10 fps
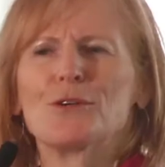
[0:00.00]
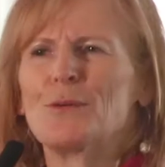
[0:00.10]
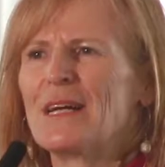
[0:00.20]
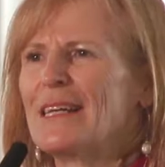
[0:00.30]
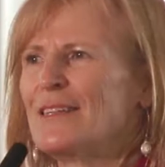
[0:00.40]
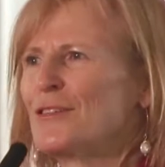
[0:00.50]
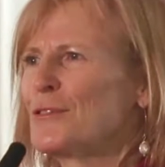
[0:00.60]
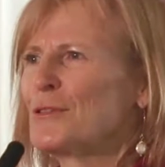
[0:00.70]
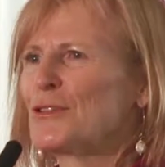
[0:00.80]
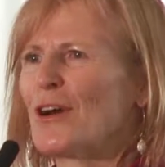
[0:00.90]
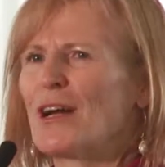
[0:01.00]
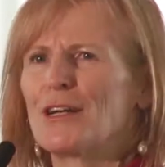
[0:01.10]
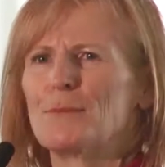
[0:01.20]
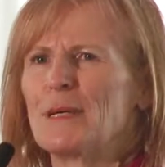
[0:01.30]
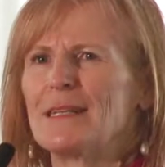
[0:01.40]
your way into
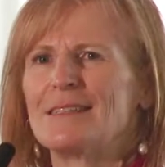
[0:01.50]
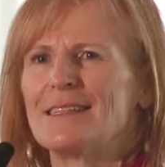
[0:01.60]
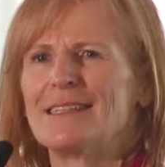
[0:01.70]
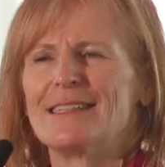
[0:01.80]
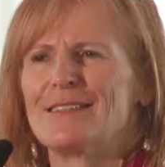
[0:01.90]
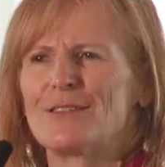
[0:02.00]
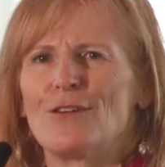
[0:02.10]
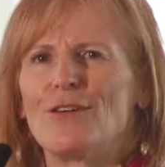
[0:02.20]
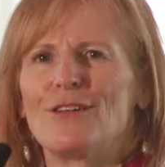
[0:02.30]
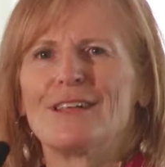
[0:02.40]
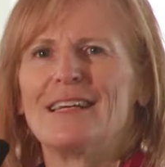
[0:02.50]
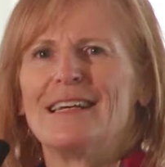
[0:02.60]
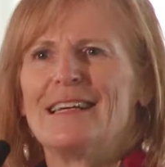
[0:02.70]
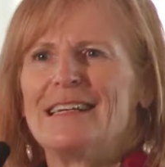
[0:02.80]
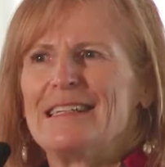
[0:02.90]
retirement, and it's all,
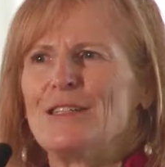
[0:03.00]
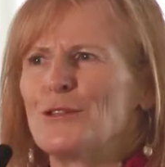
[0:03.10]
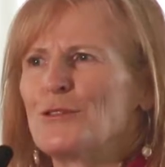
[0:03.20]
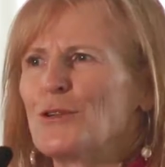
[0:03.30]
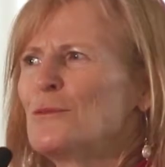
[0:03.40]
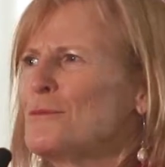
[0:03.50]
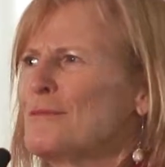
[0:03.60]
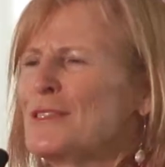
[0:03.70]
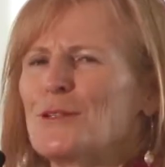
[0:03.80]
you know, don't